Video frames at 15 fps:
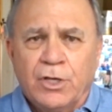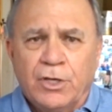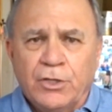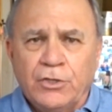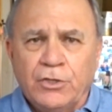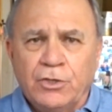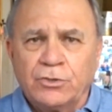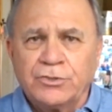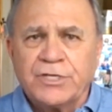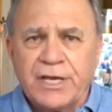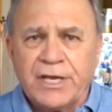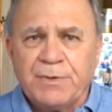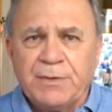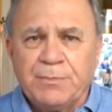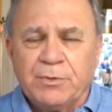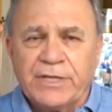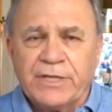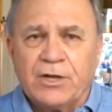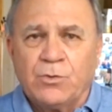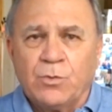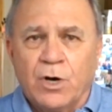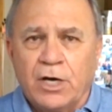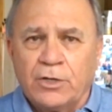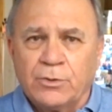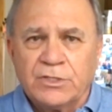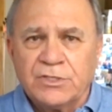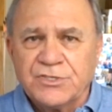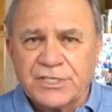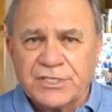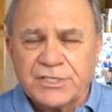you'll take people down to
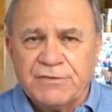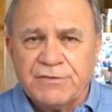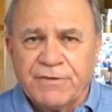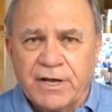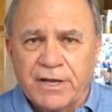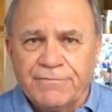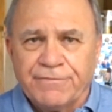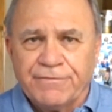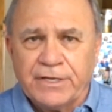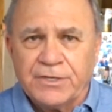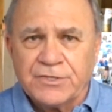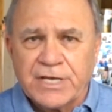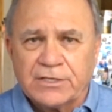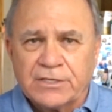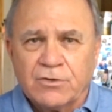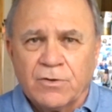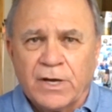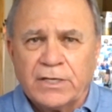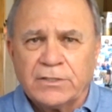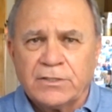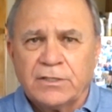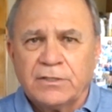165 feet. Is that correct?